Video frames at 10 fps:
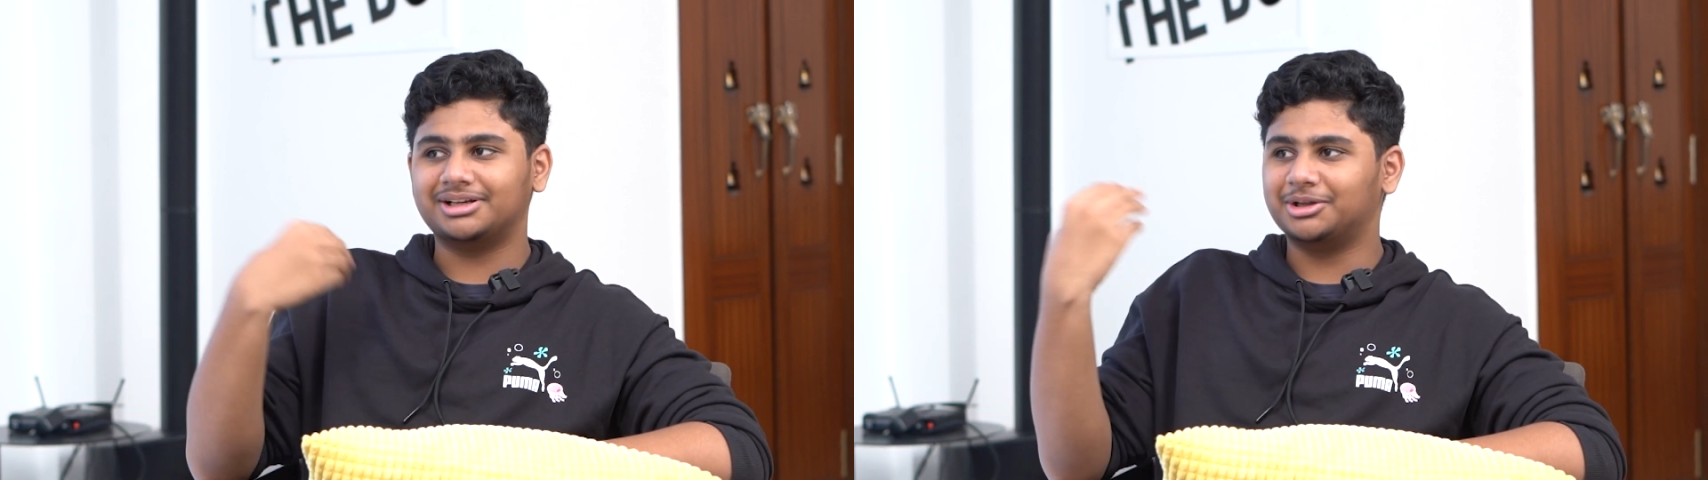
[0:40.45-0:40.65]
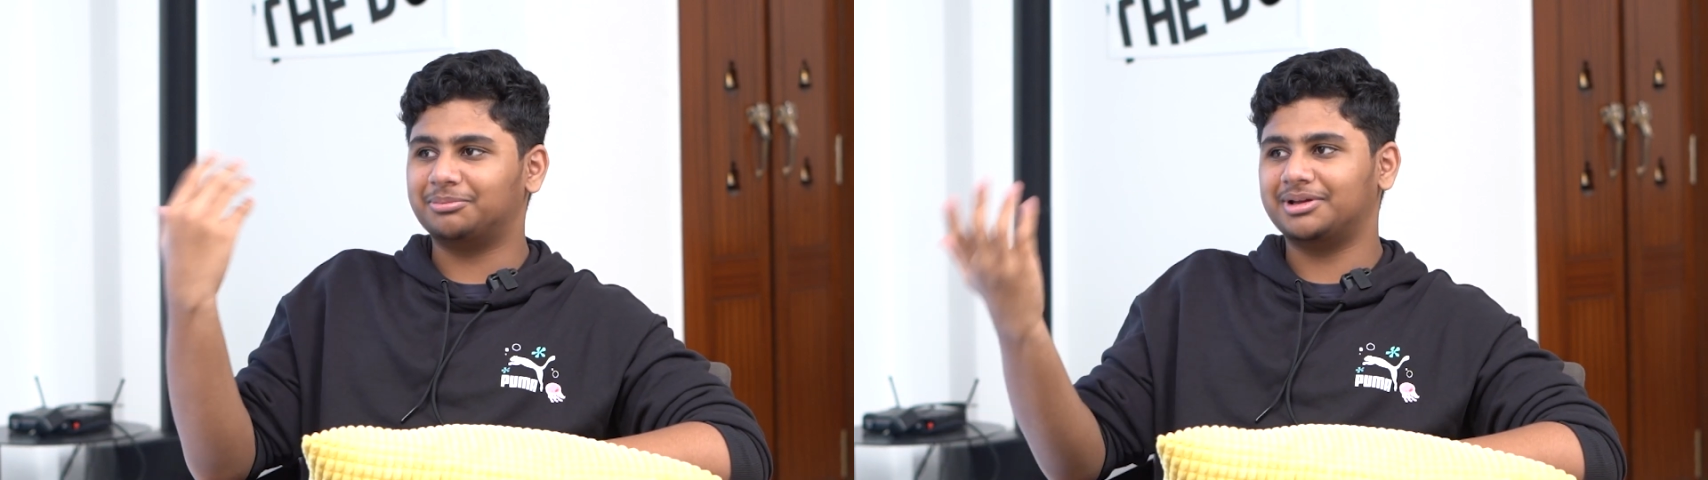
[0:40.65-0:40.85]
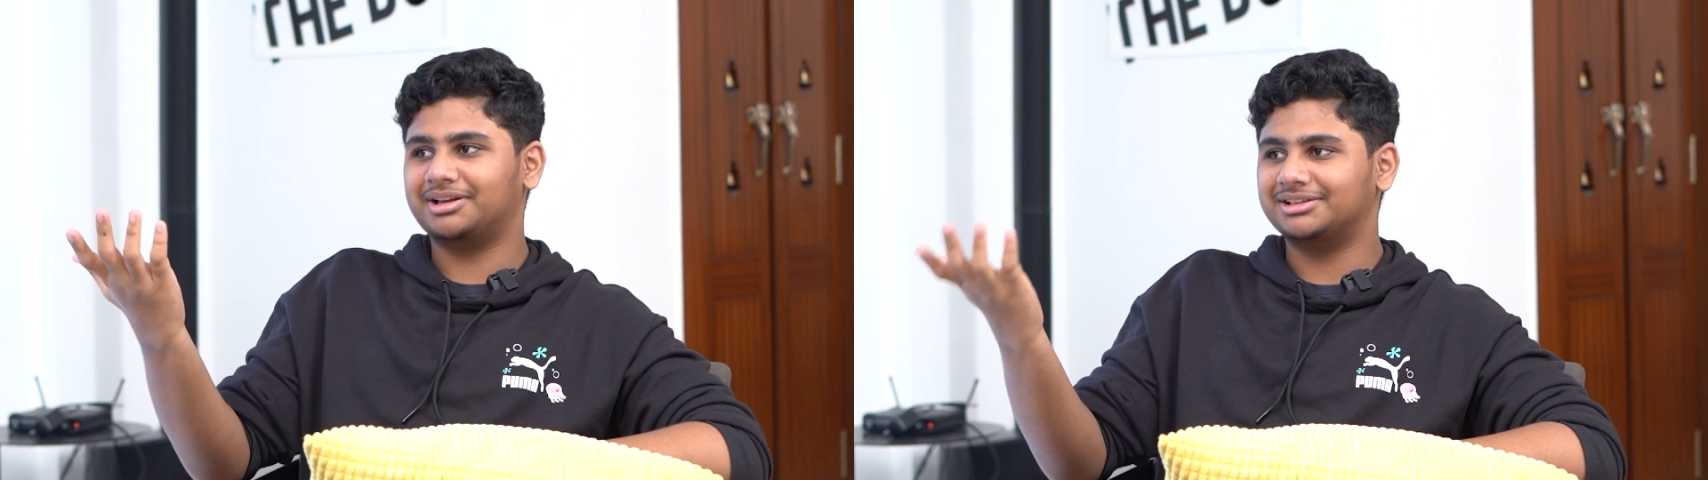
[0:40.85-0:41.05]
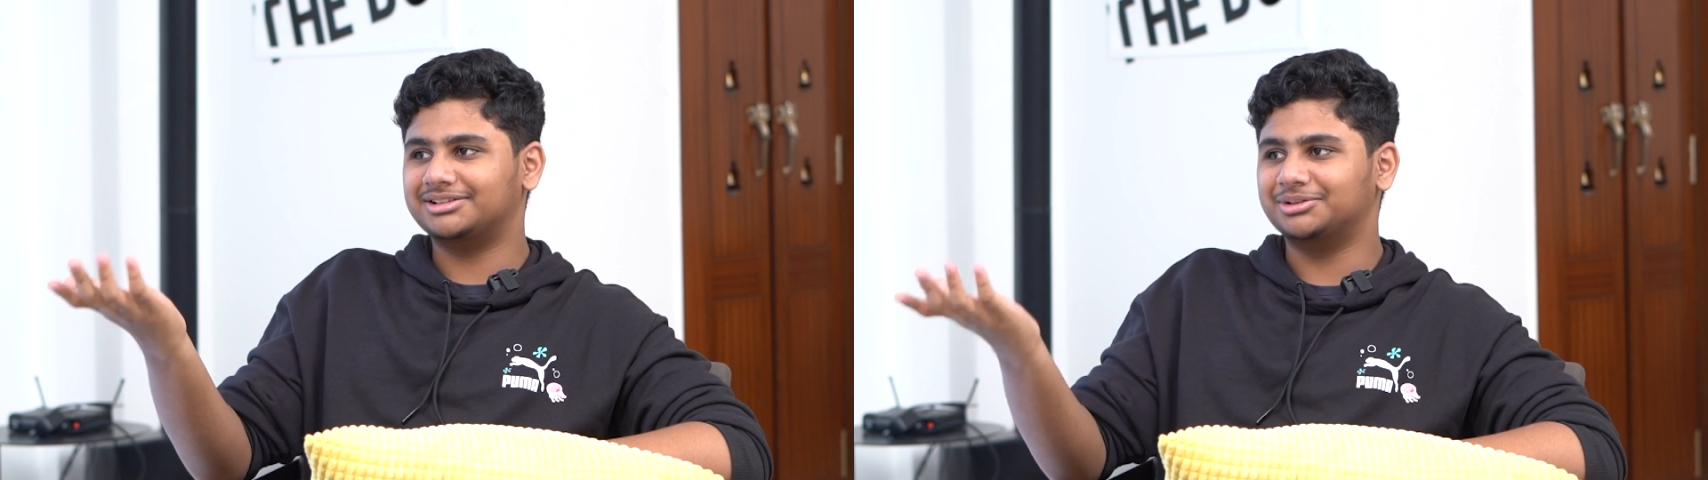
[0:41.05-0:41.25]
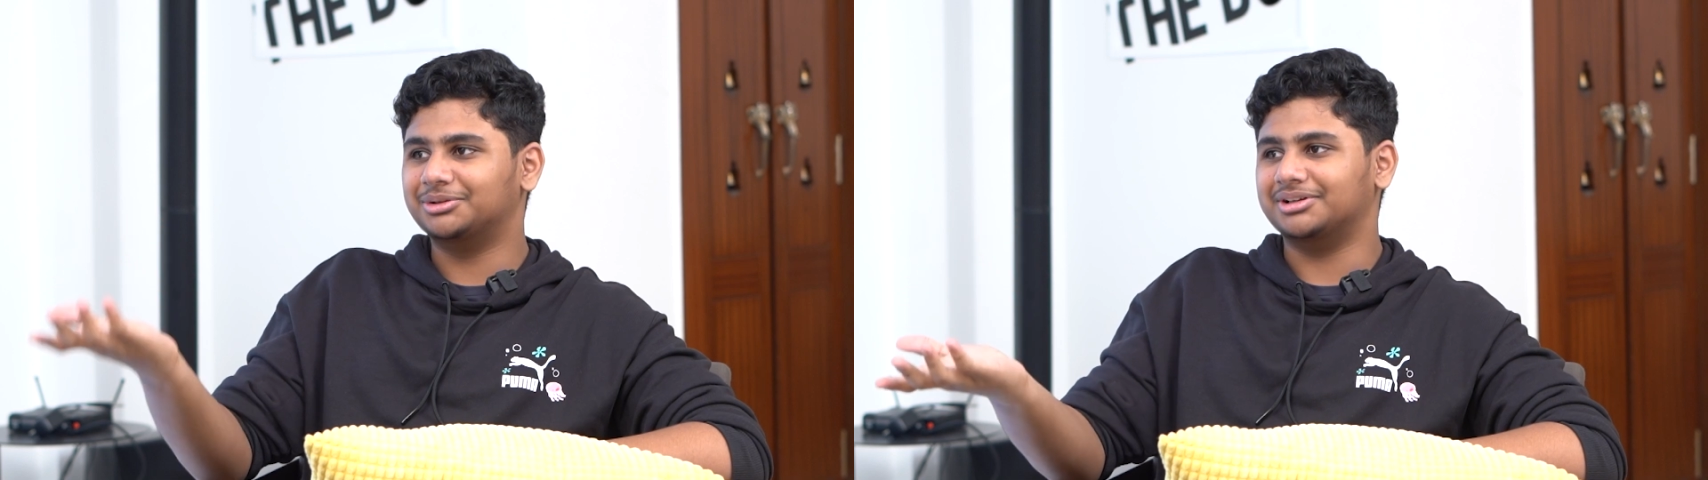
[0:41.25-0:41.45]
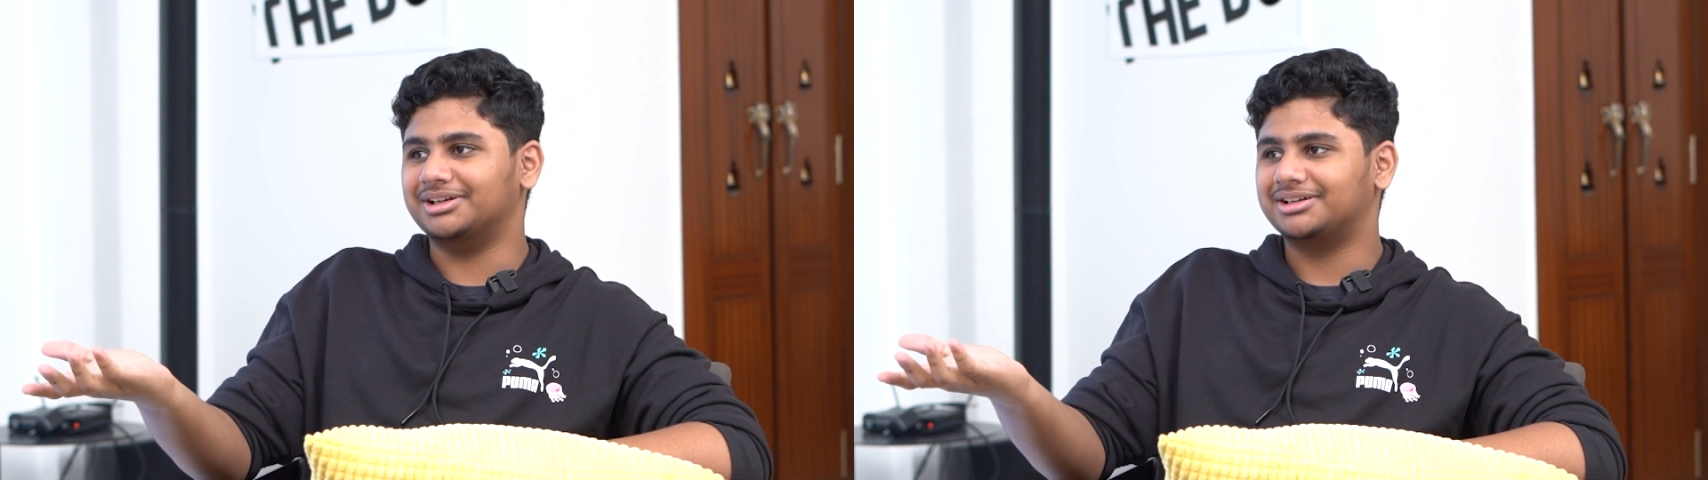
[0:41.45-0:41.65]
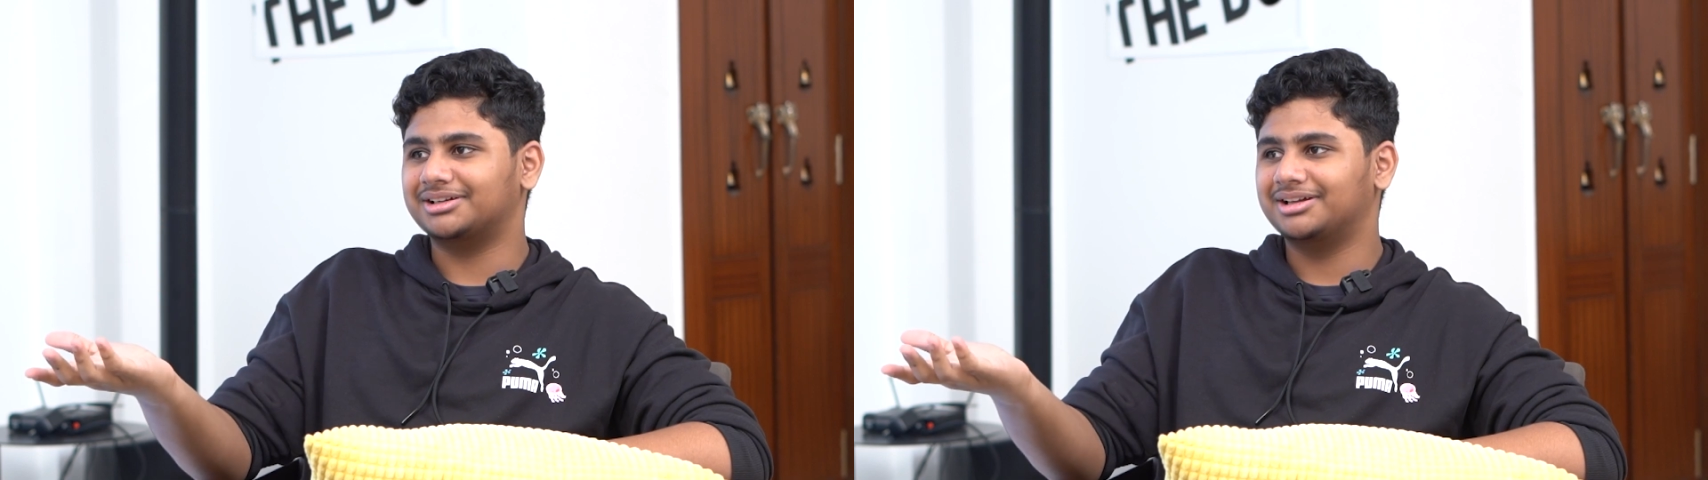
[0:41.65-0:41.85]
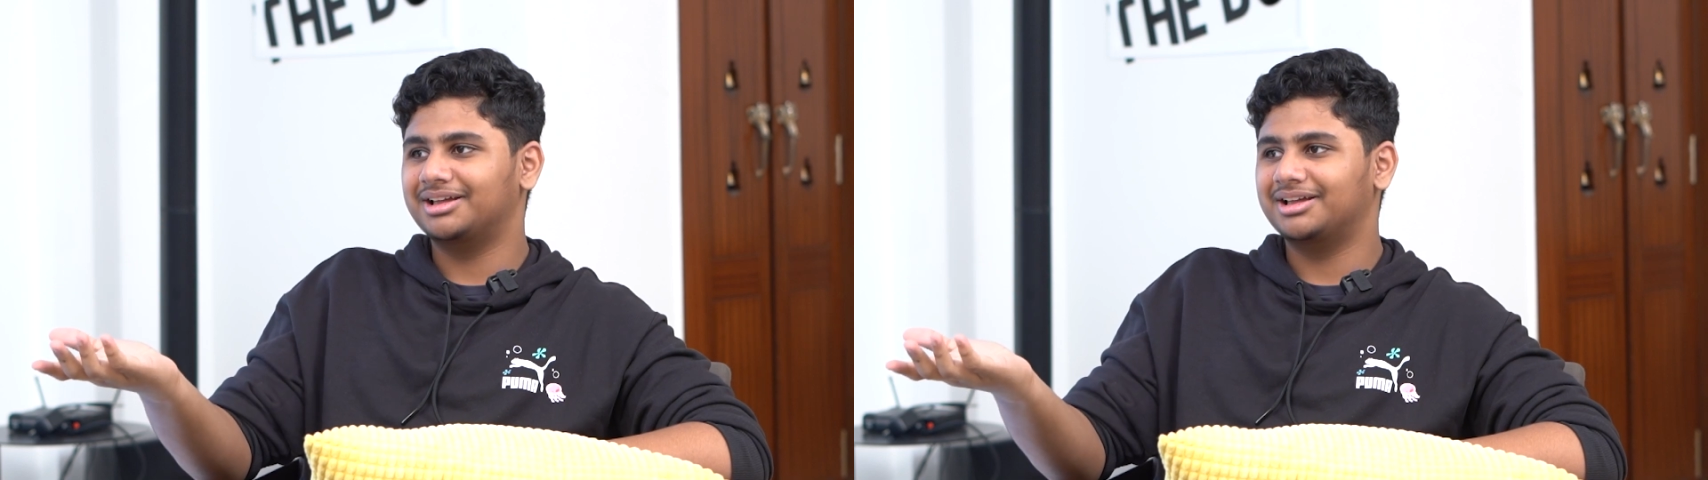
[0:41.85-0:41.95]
your parents know it.